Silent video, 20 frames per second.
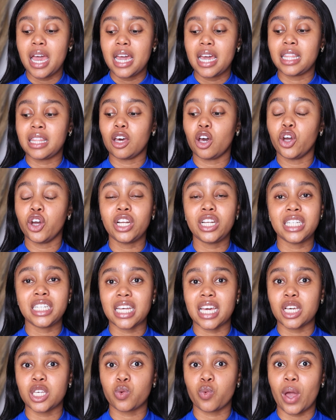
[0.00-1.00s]
in the early
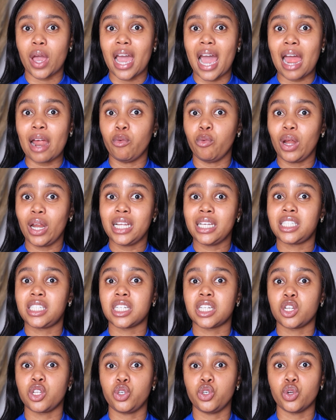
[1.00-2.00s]
days where I really
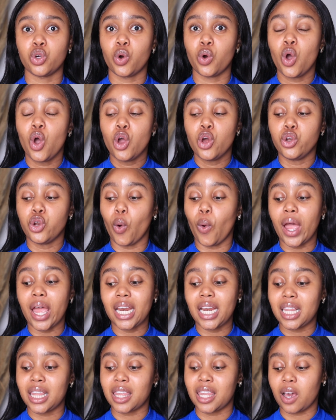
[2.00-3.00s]
didn't, know
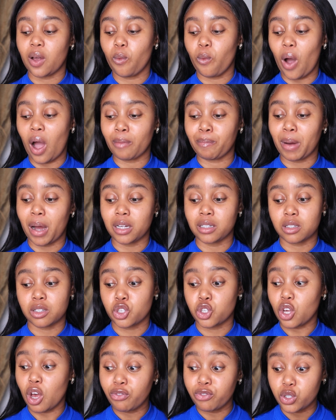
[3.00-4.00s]
anything about
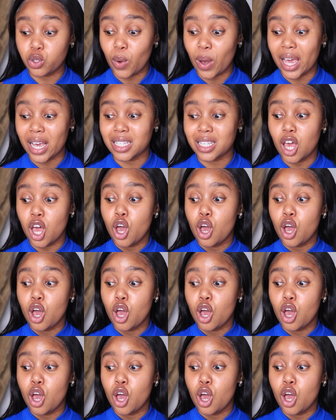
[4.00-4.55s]
softwares.